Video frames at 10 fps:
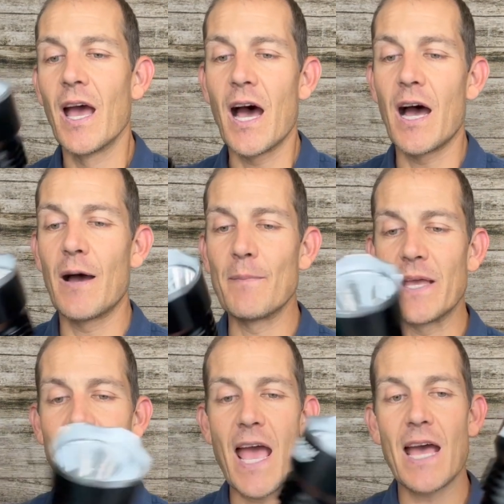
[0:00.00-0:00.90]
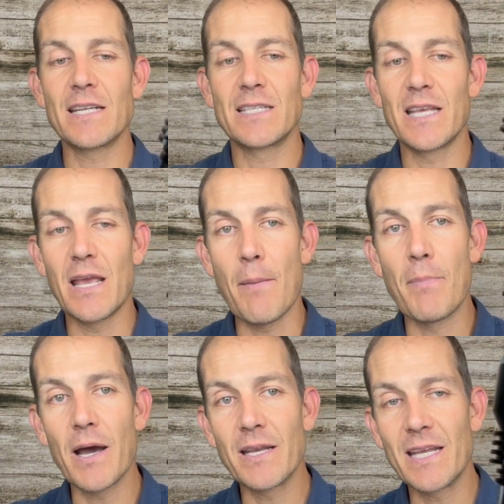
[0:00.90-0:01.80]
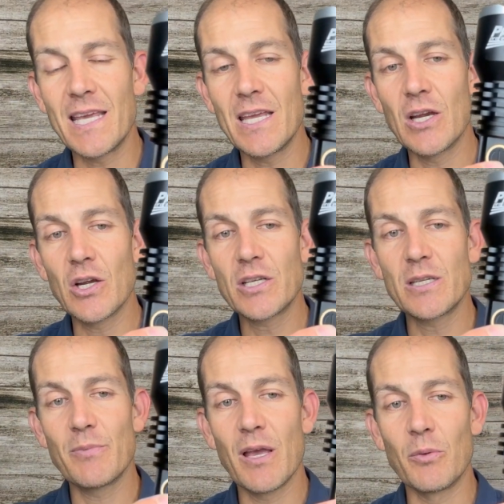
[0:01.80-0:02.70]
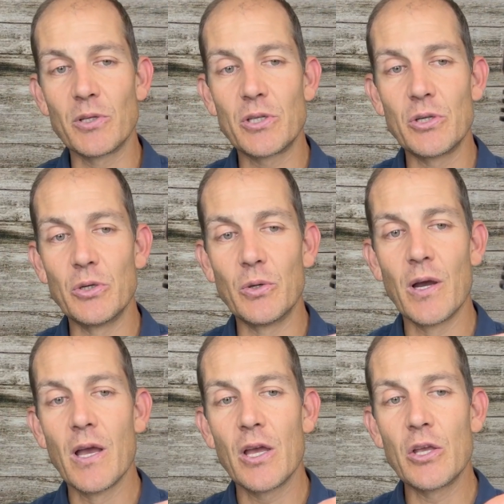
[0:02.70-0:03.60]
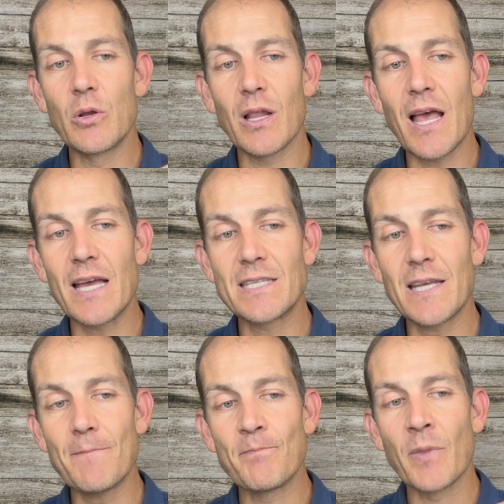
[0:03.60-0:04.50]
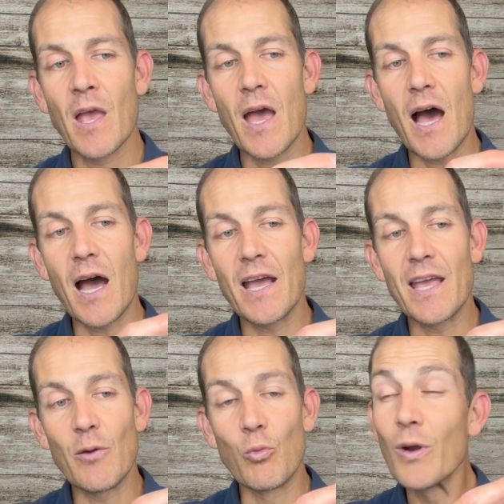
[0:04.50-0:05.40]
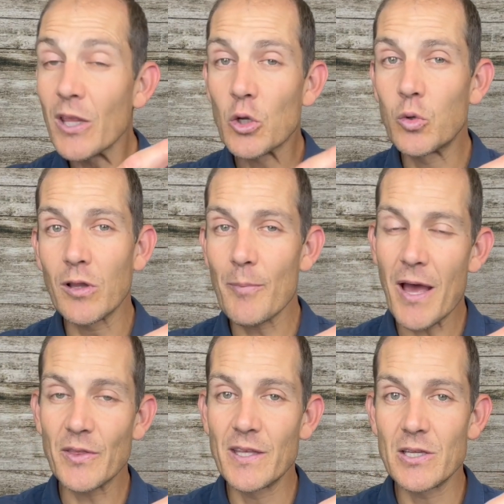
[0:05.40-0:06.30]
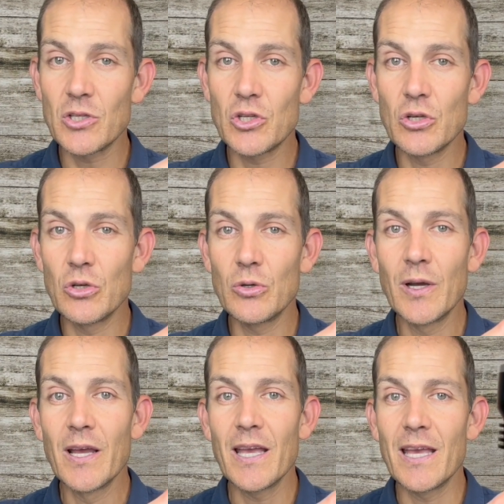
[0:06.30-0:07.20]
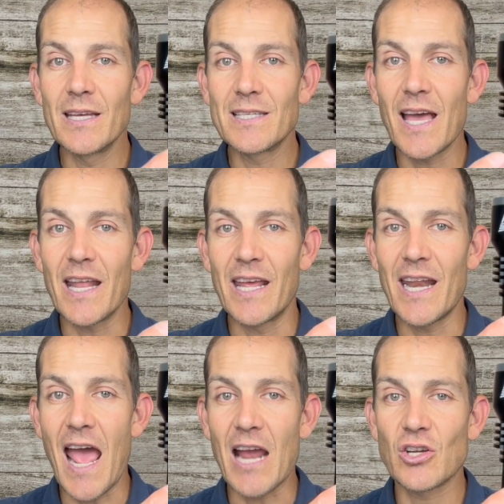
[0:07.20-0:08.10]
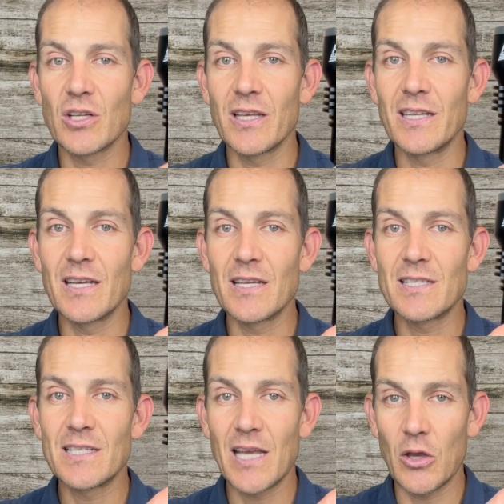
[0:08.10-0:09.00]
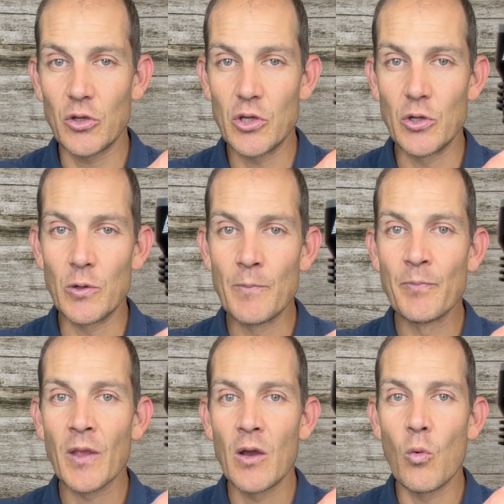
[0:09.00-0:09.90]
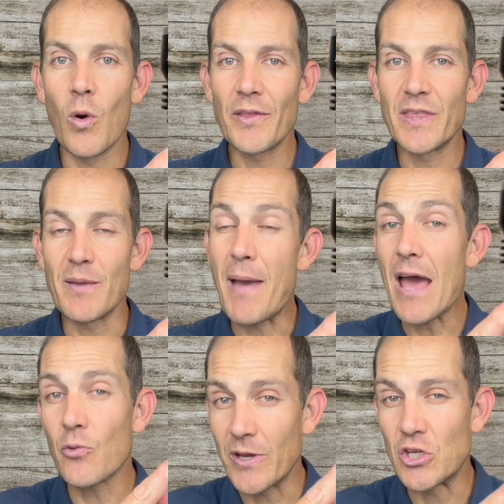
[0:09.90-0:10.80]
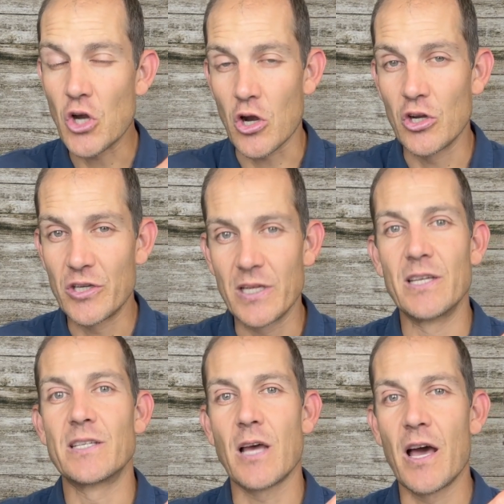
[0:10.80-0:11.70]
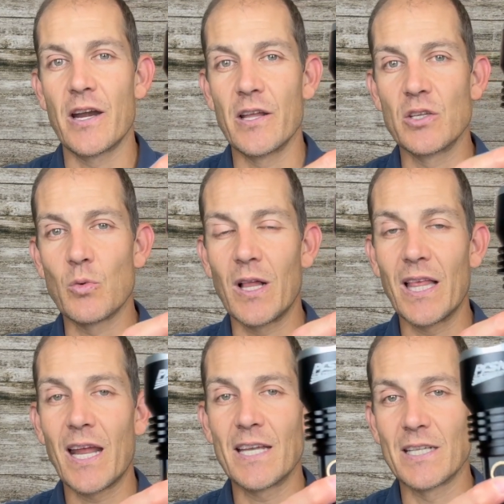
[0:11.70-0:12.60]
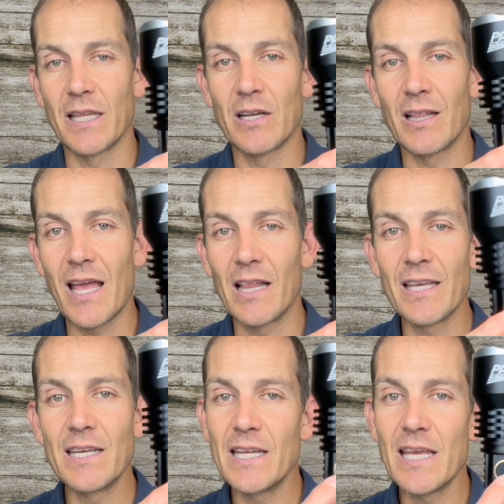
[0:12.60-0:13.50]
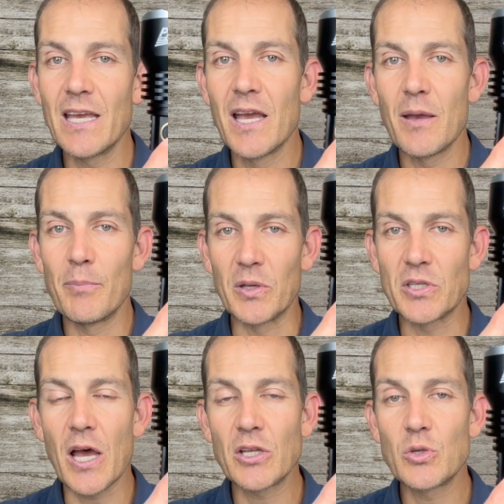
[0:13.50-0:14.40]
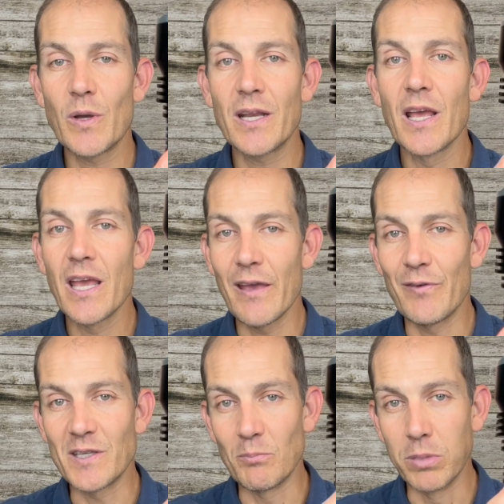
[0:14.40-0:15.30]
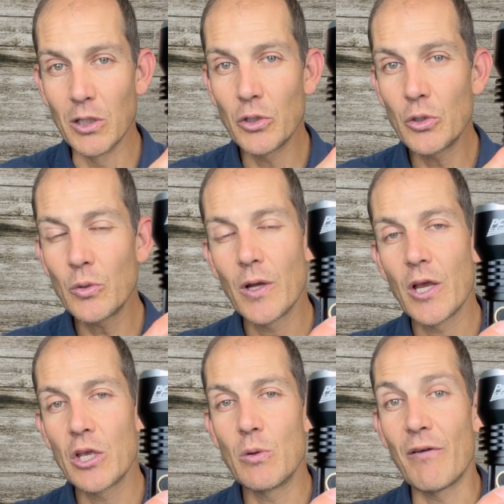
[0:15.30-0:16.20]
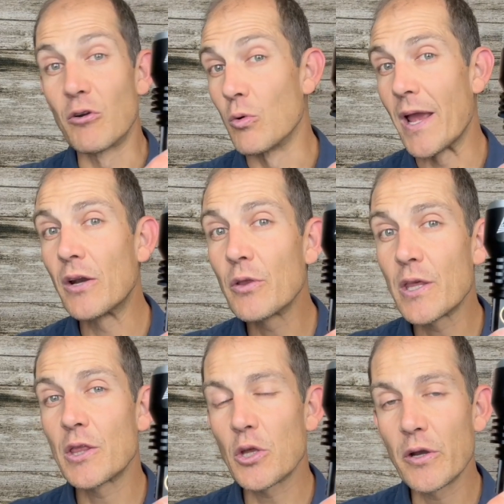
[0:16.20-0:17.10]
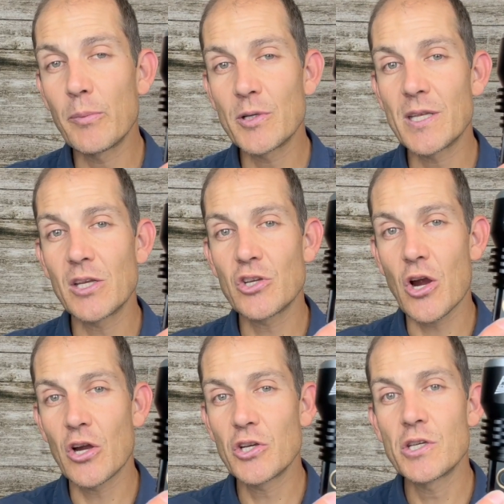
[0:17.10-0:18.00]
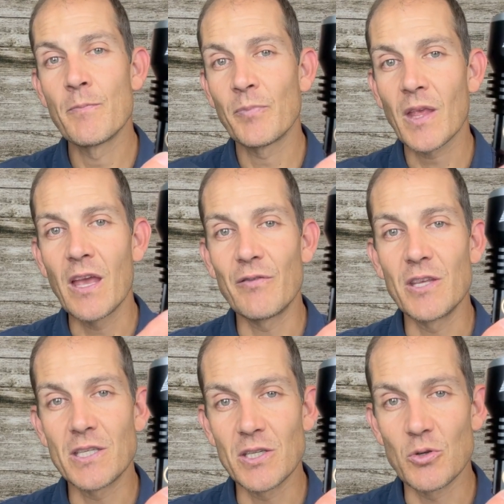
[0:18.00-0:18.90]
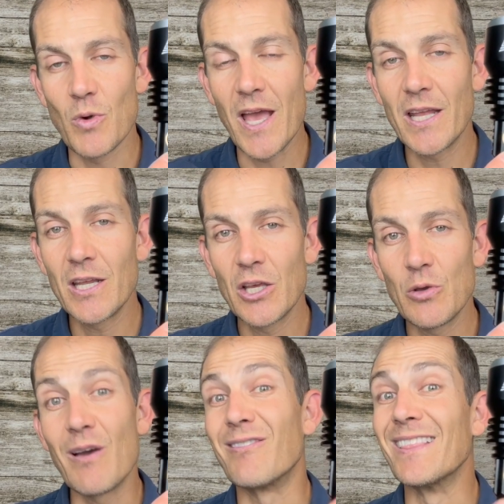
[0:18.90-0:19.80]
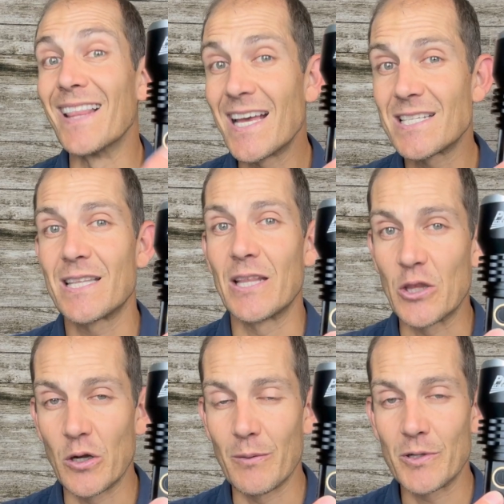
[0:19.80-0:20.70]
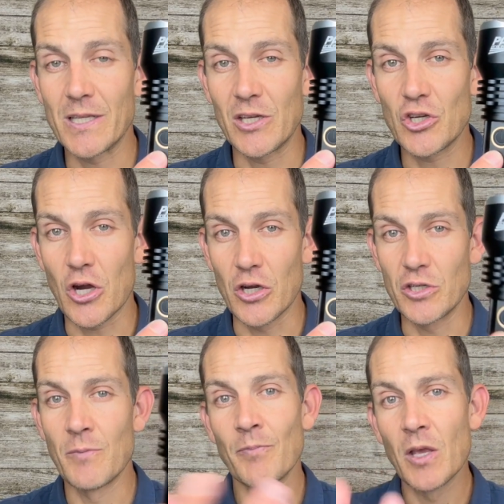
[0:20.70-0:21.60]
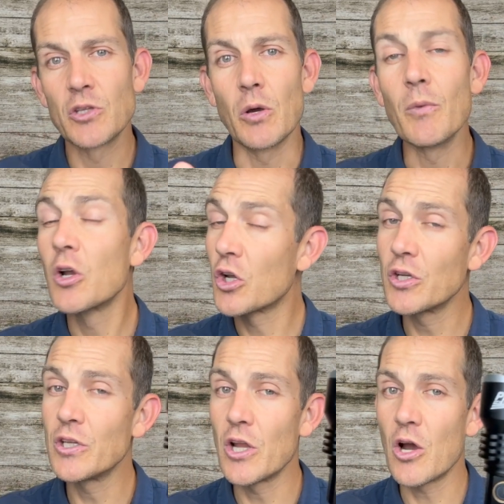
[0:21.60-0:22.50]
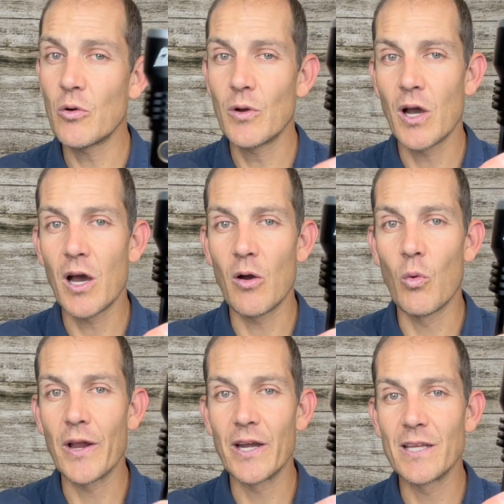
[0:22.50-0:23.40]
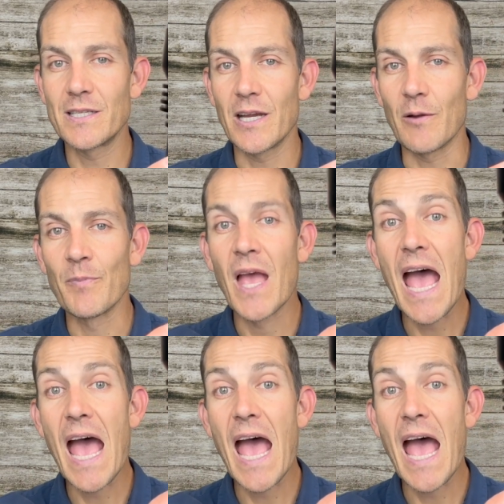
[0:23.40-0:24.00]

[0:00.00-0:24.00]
It has the button here to be able to utilize it. Really cool about this too is that it actually does tell you what the battery charge is on it as well. It has a little LED built onto it. If it's blue, you have greater than 30% charge. If this is red, you have less than 30% charge. So good to know what it is here.